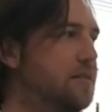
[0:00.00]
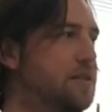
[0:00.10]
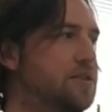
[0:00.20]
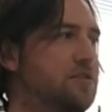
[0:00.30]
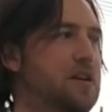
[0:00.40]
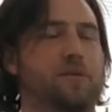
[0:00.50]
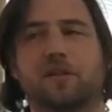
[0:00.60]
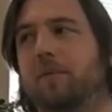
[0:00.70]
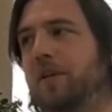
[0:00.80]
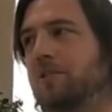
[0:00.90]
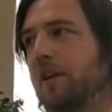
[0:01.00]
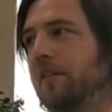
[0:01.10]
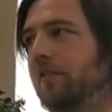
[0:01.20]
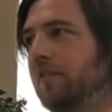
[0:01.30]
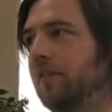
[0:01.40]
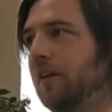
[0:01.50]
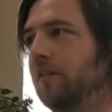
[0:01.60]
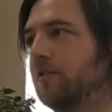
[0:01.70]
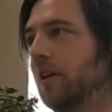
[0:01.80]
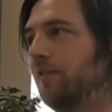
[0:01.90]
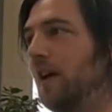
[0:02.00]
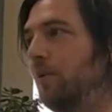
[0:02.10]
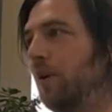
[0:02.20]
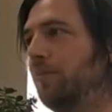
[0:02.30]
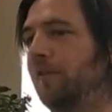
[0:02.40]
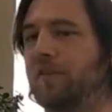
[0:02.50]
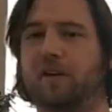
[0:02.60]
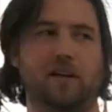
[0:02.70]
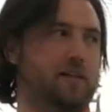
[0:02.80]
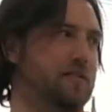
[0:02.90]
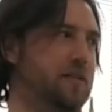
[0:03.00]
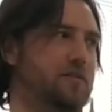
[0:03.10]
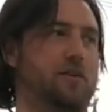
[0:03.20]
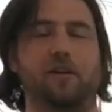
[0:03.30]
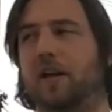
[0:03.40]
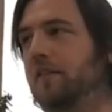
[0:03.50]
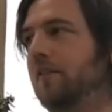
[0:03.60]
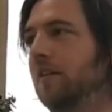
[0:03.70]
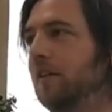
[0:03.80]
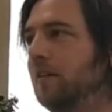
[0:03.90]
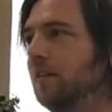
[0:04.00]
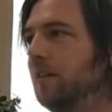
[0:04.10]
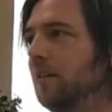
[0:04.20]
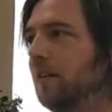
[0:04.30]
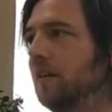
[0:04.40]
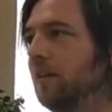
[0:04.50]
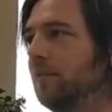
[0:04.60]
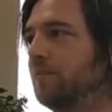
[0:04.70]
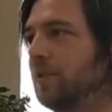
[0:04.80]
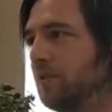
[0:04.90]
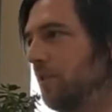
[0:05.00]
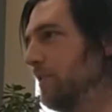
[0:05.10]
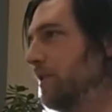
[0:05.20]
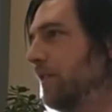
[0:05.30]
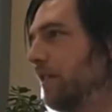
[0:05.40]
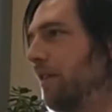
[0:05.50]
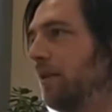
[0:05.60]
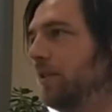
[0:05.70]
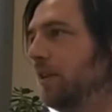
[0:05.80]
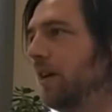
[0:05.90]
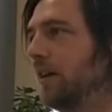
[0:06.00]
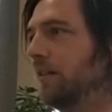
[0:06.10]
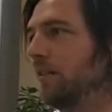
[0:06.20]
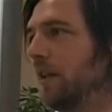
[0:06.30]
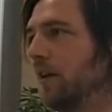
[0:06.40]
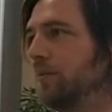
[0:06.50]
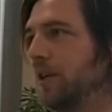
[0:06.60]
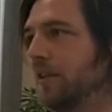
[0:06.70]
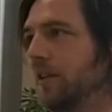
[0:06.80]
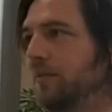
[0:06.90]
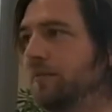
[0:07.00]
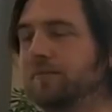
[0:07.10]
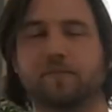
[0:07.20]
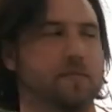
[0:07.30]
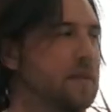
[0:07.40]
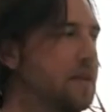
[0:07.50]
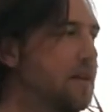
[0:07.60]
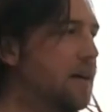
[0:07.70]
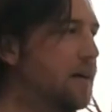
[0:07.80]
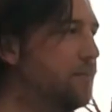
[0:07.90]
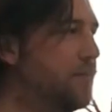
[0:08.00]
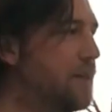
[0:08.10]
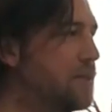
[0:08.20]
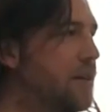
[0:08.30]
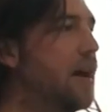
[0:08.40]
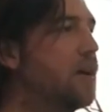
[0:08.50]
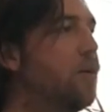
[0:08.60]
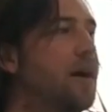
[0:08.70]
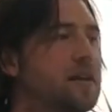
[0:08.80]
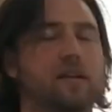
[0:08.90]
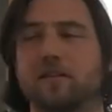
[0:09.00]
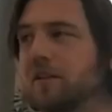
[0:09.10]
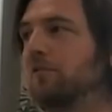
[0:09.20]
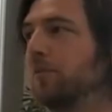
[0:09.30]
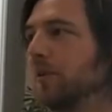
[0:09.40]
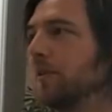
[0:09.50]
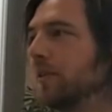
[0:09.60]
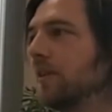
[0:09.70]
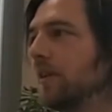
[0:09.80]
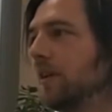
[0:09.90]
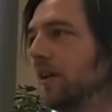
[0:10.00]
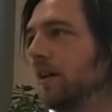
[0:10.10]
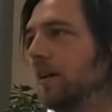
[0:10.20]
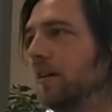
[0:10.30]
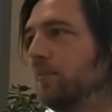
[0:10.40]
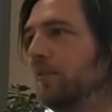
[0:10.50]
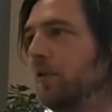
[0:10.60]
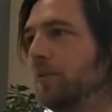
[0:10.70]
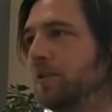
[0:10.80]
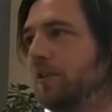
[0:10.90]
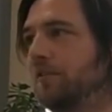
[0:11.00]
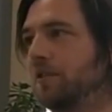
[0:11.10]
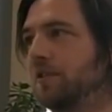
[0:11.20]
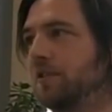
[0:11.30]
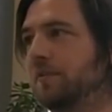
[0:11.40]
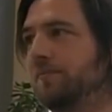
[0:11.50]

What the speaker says: This stream is coming straight out of the kind of network buffer into .NET, so it's not sitting around doing that magic. So yeah, quite considerable performance differences.